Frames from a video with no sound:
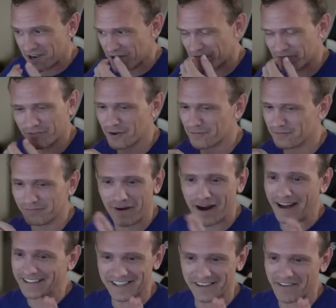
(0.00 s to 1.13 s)
for
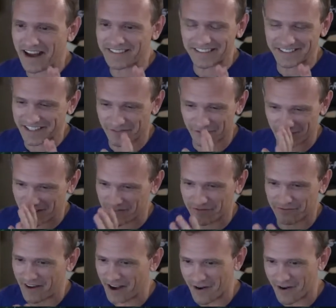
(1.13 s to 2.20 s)
months. I've had this thing for like 4